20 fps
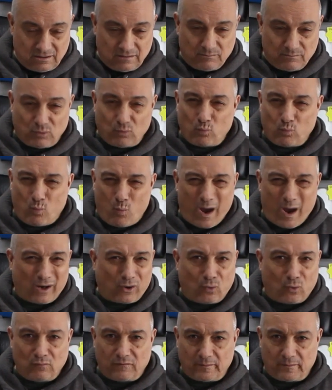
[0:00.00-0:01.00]
but well
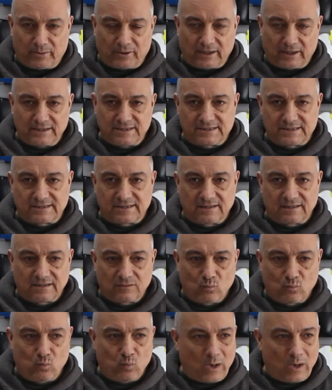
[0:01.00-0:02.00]
overpriced.
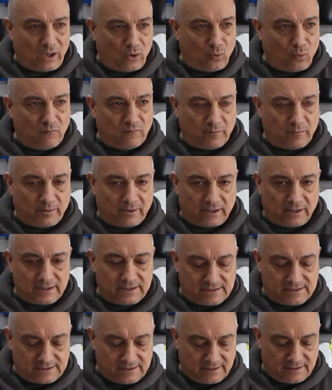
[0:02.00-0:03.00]
Well
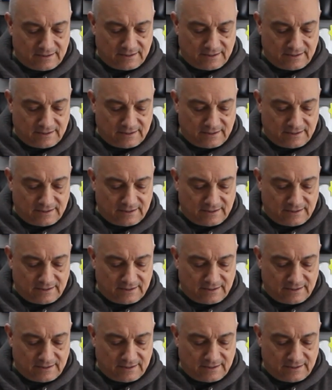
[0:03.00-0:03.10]
overpriced.